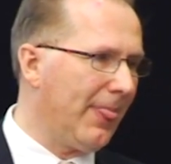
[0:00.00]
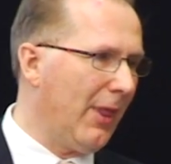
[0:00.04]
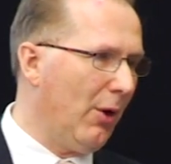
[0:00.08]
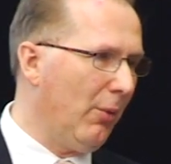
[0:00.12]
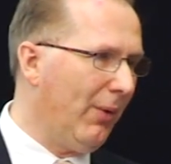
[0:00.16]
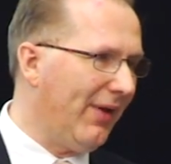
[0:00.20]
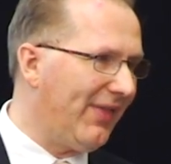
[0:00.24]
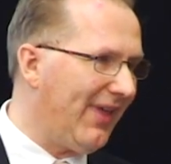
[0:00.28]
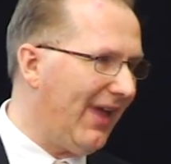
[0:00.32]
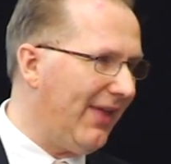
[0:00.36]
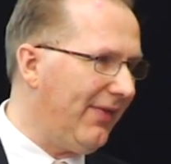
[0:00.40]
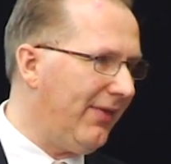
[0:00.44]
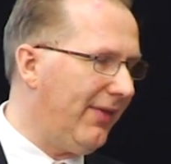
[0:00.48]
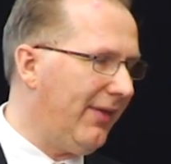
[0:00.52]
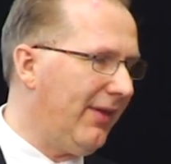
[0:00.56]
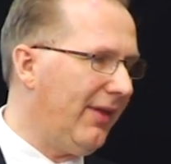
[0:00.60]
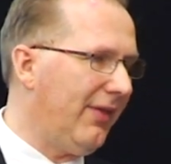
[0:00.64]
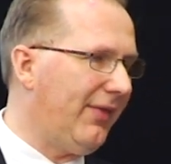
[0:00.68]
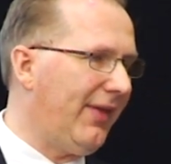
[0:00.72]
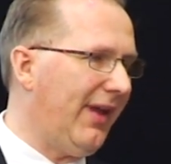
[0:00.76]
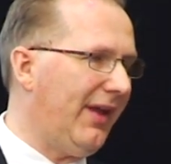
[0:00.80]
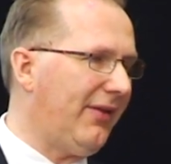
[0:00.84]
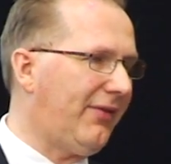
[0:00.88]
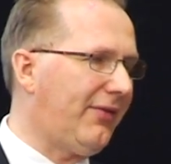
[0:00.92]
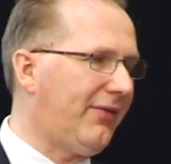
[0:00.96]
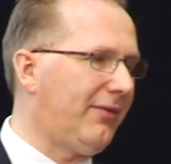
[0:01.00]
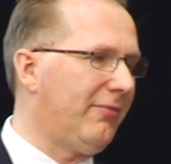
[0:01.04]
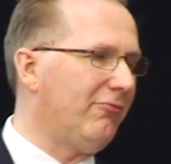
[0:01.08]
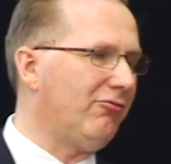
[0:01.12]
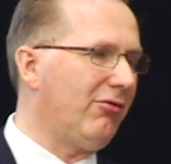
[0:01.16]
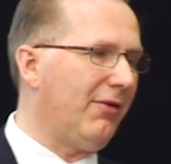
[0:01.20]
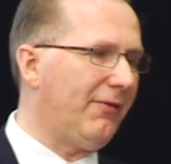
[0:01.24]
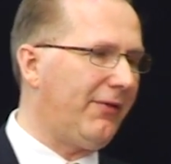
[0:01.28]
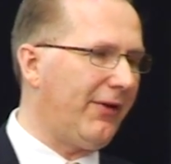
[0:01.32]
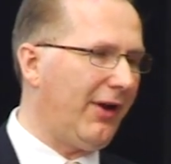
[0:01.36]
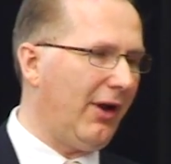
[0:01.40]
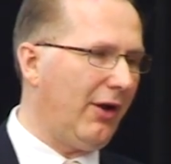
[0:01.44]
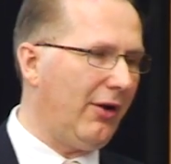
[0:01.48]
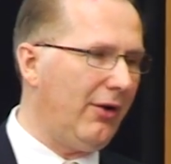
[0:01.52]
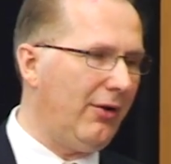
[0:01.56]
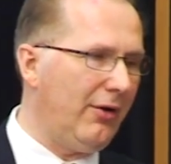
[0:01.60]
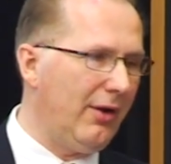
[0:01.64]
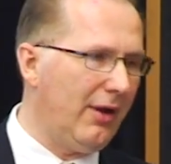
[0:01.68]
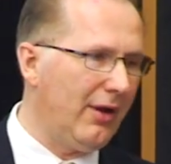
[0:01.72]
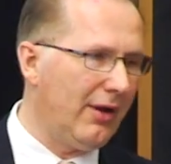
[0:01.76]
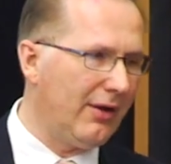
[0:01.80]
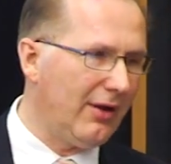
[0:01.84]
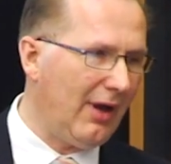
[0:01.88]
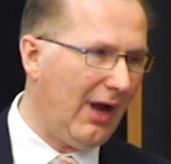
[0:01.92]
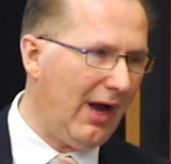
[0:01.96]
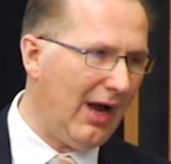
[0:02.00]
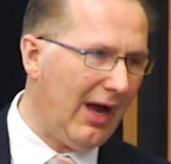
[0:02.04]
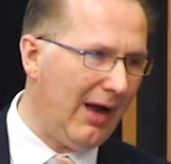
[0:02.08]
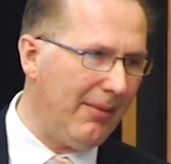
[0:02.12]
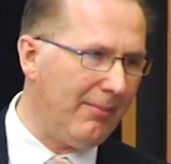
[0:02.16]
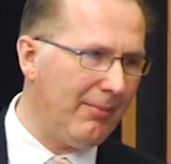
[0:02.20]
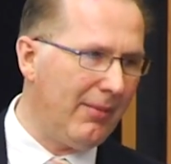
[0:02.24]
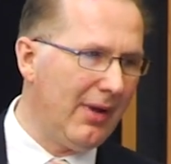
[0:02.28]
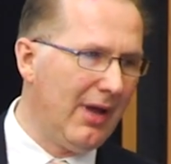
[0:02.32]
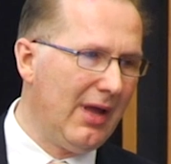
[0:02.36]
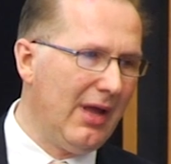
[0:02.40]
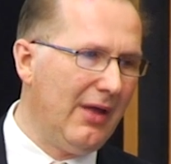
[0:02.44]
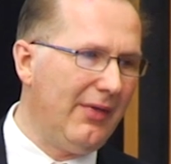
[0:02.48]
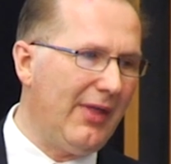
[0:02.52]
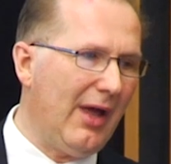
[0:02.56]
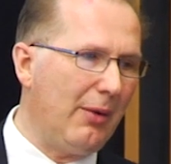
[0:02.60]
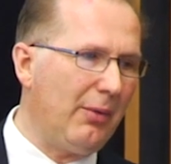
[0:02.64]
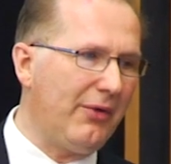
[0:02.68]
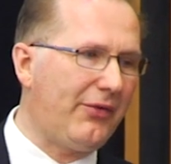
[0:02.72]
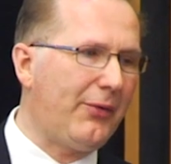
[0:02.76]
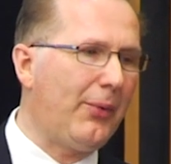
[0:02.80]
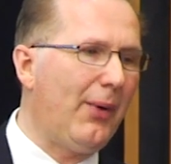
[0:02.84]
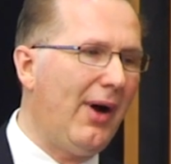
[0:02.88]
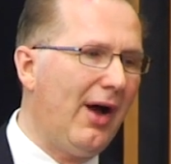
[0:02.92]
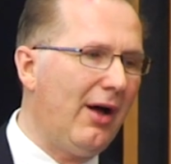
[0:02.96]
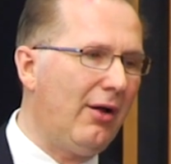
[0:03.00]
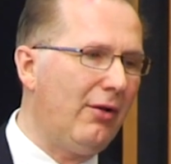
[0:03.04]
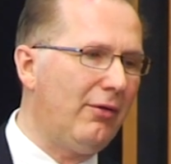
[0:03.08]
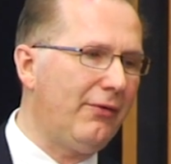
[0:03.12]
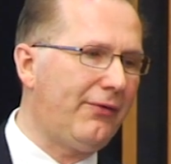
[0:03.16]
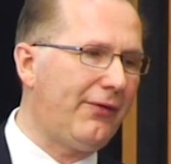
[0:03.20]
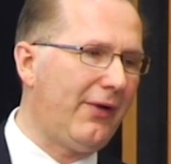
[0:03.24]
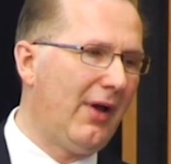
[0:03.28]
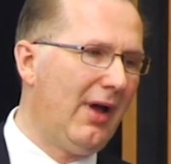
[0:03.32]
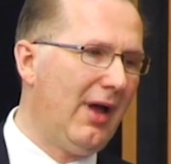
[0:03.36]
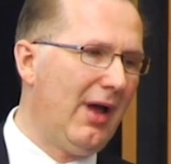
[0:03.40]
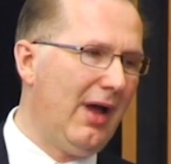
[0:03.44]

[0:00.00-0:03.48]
Within this review, there were 12